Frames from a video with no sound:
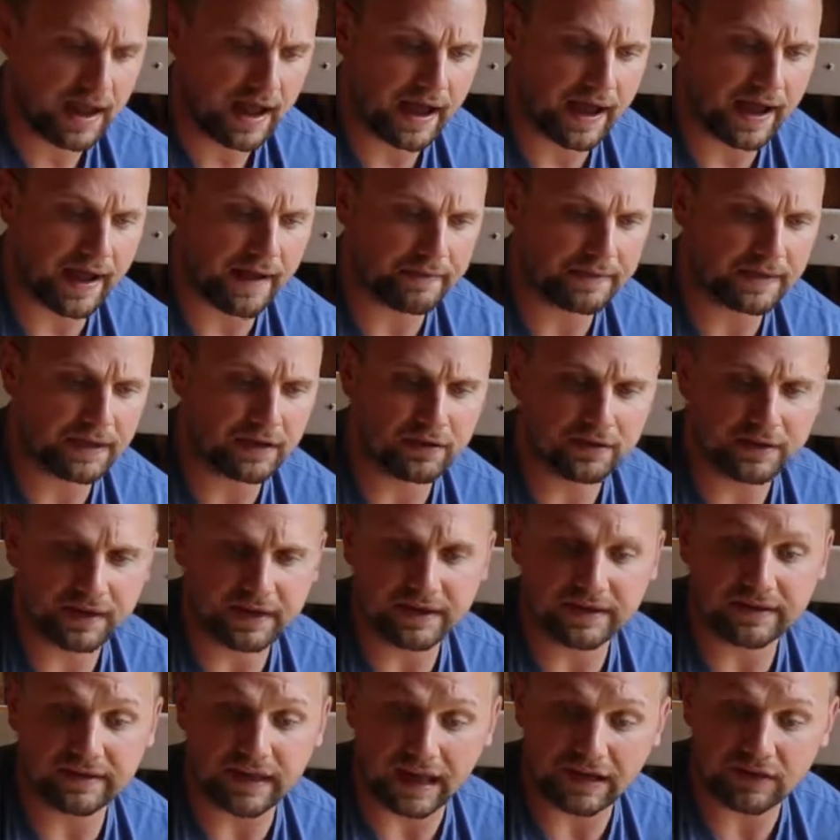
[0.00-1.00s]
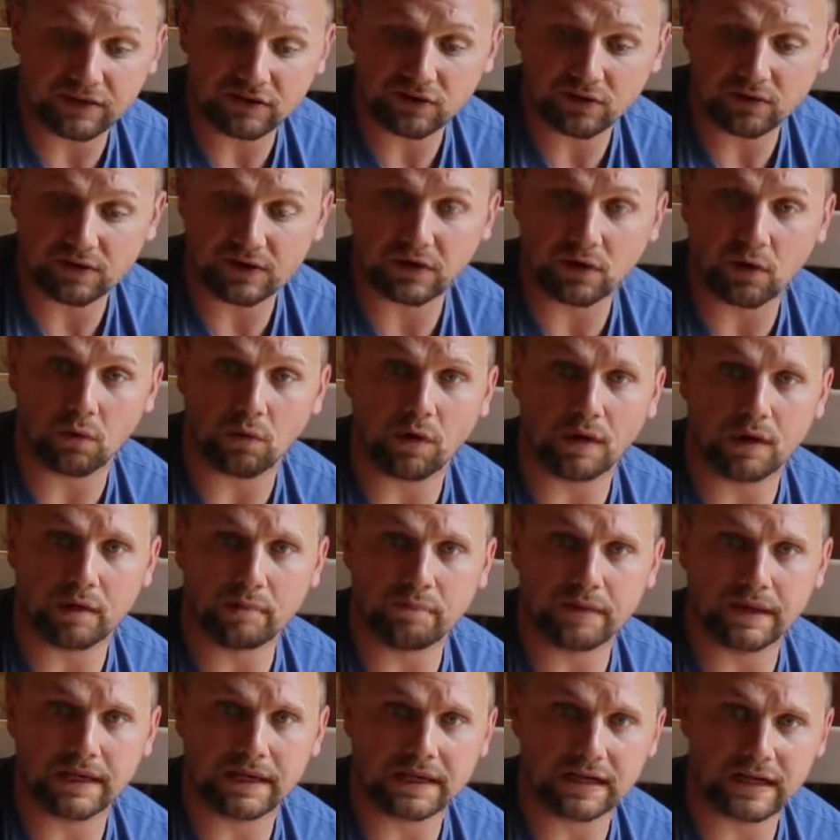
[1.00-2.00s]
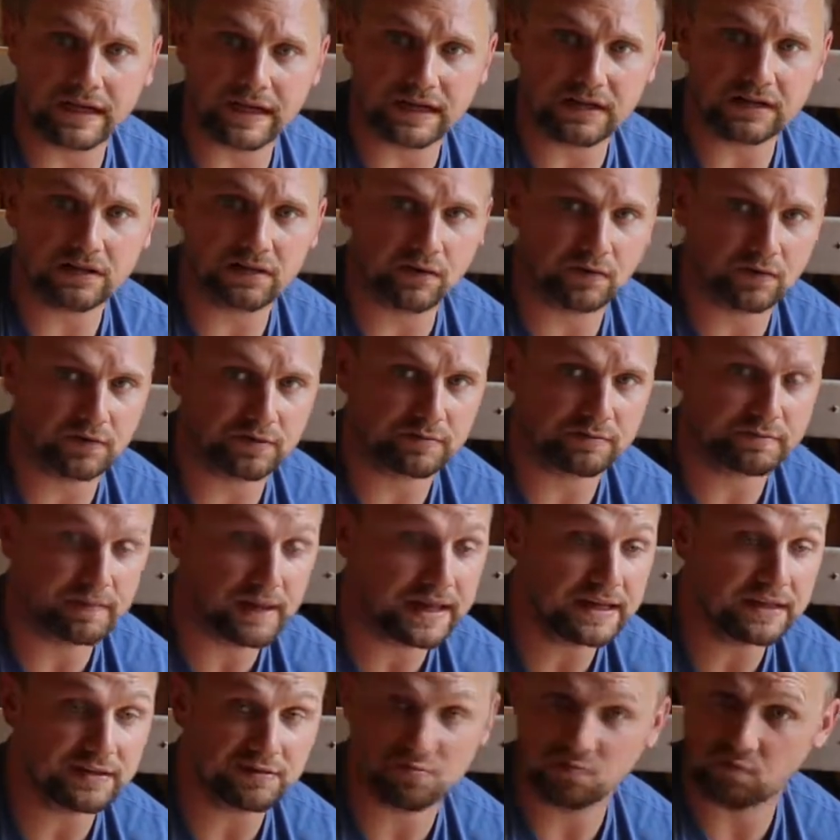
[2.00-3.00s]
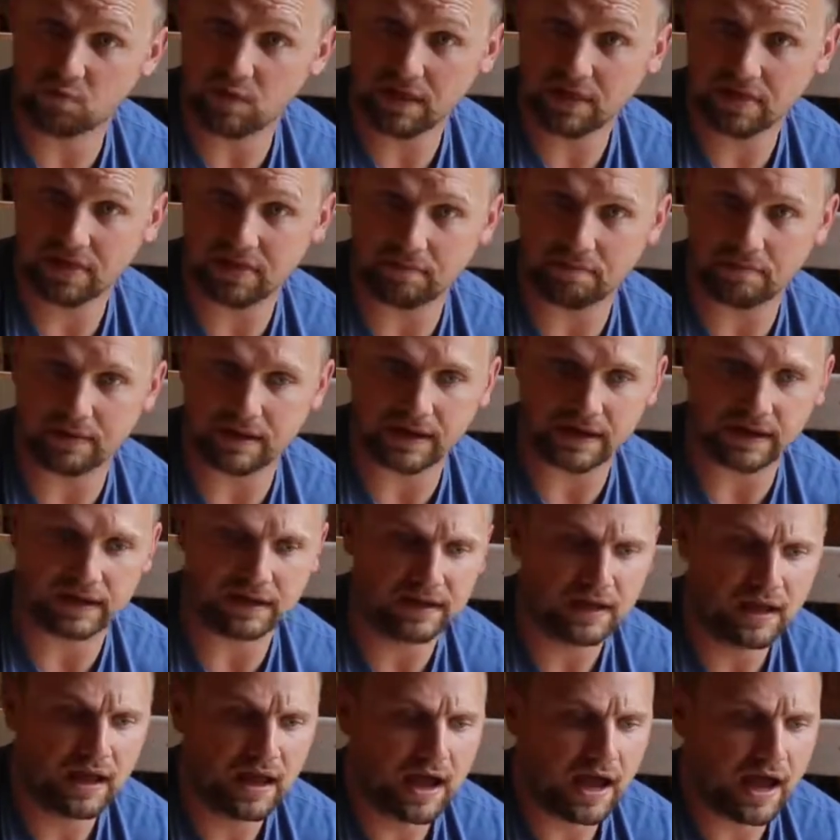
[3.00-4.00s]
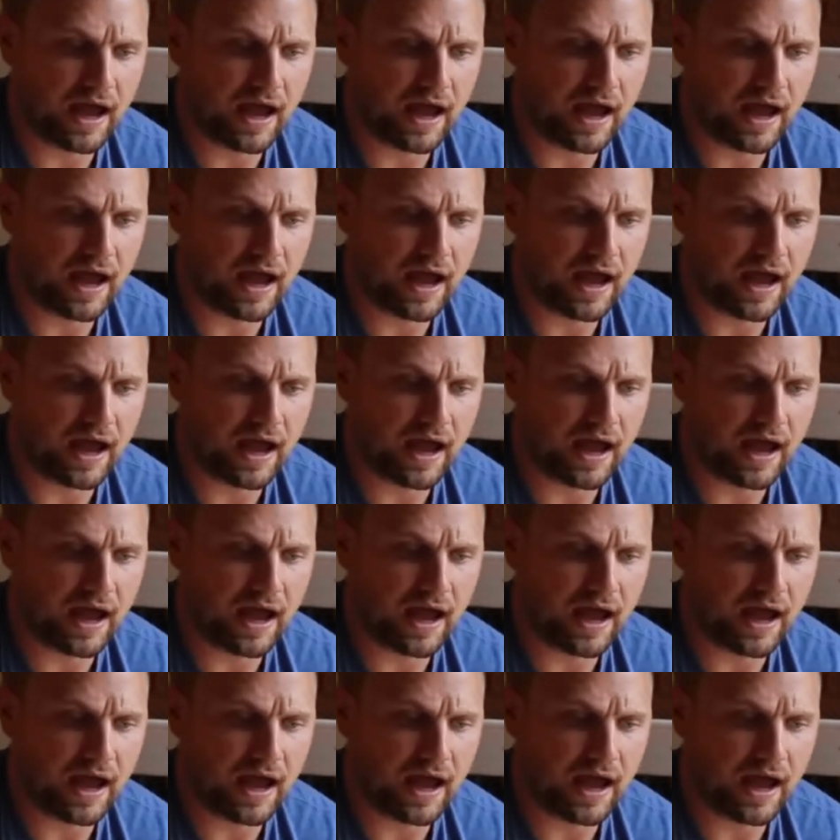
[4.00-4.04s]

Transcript: The other thing is I certainly don't want to be in an enclosed space with the pig,